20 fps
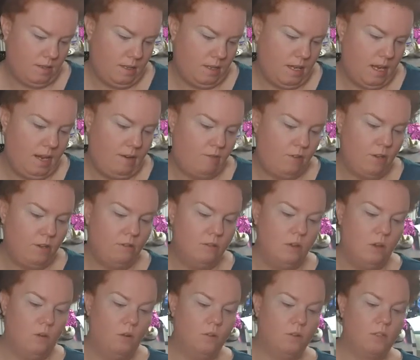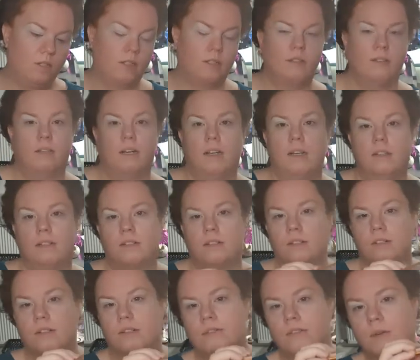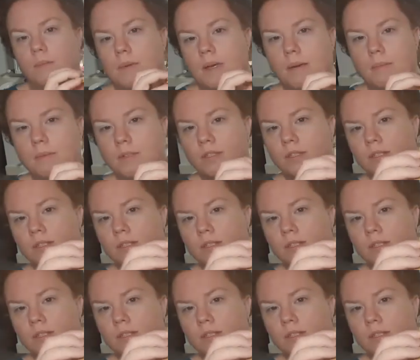if you look, I don't know if you'll be able to